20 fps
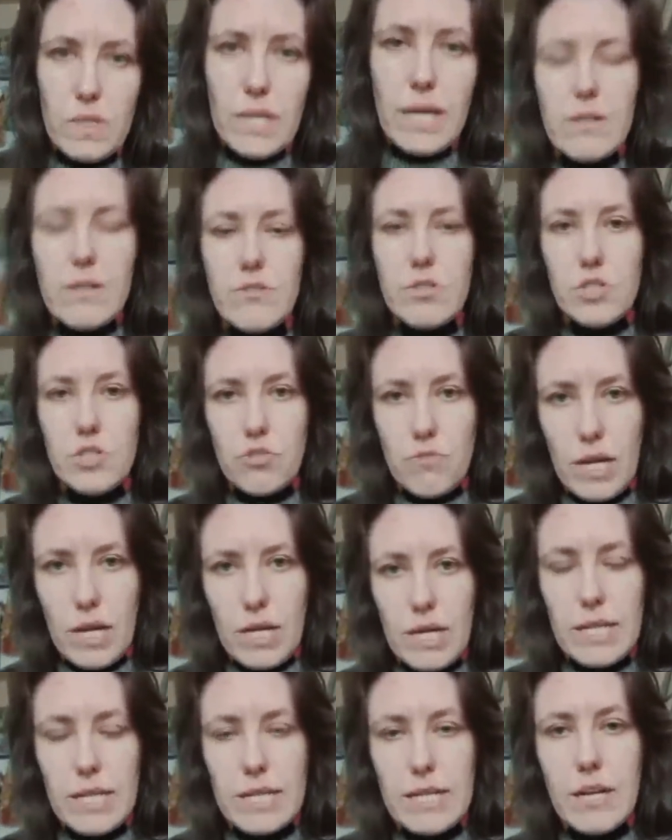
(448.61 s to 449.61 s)
They are
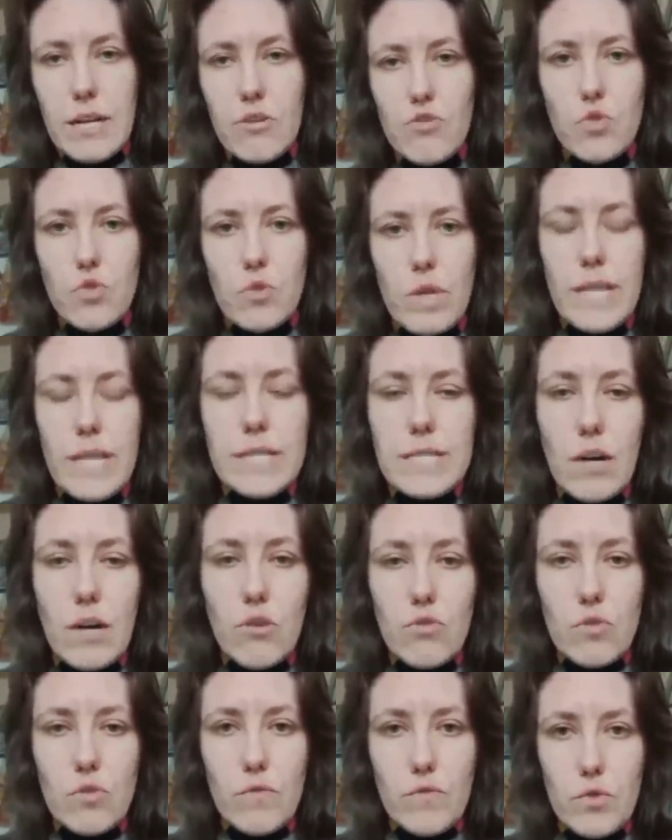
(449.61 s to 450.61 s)
struggling now to get
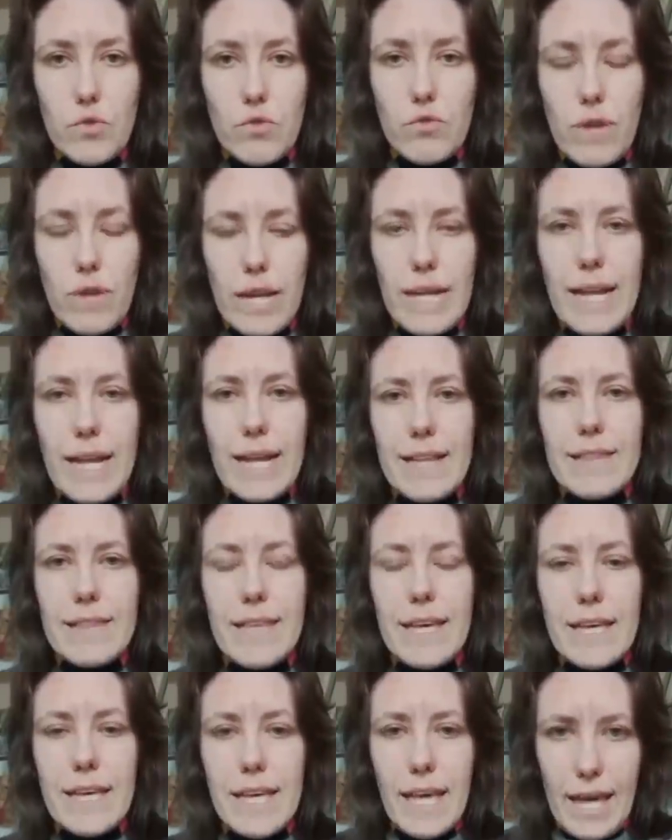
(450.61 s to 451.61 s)
out of Ukraine and
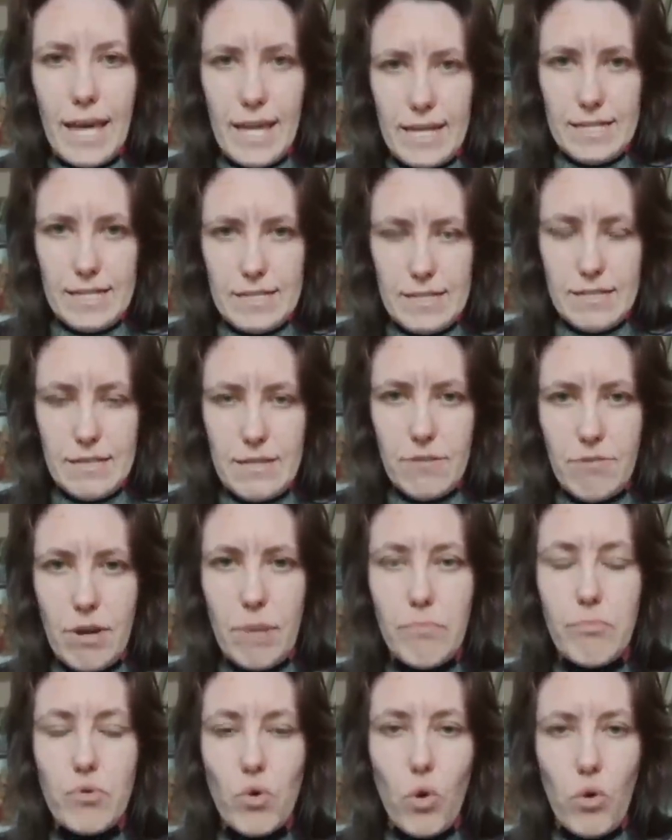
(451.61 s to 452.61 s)
they can't. There
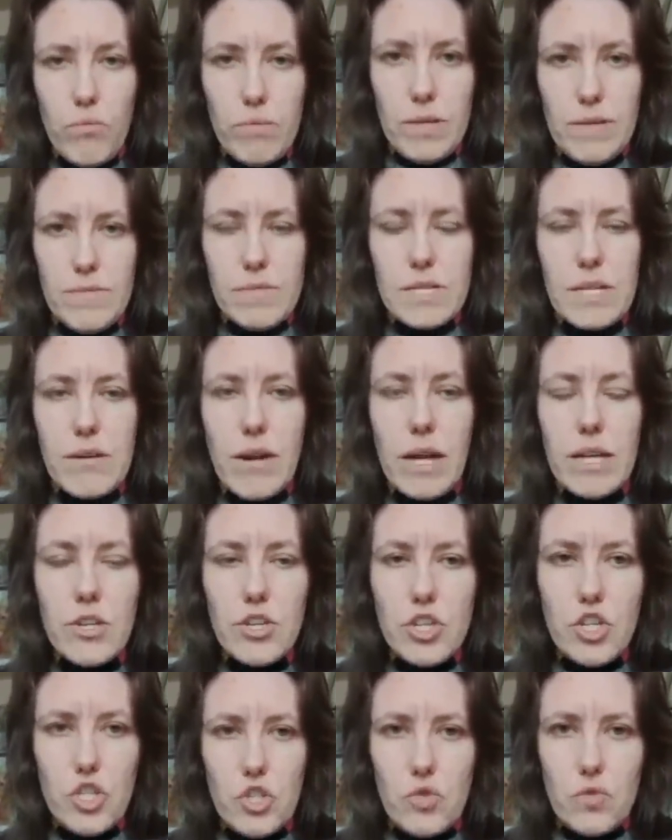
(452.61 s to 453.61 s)
are problems, there are
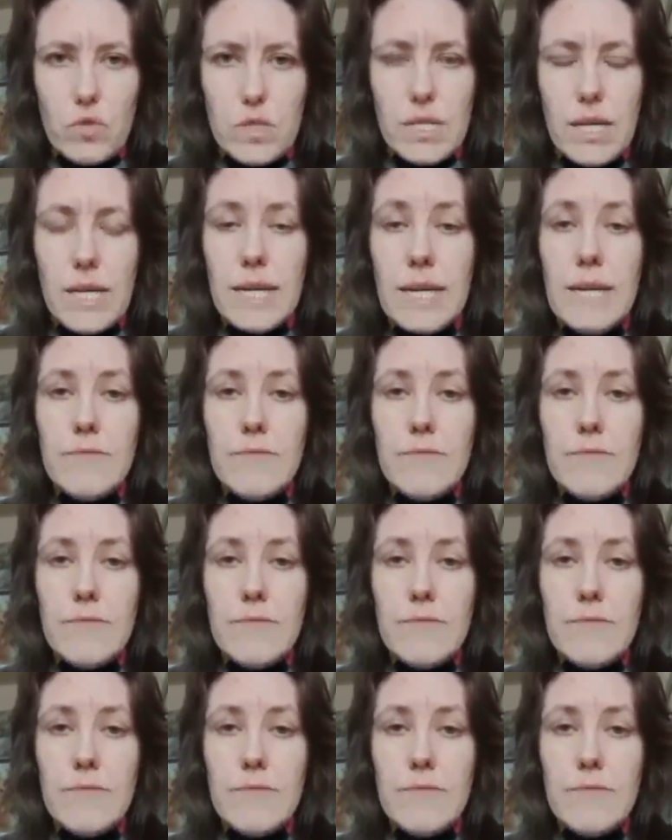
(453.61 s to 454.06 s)
issues.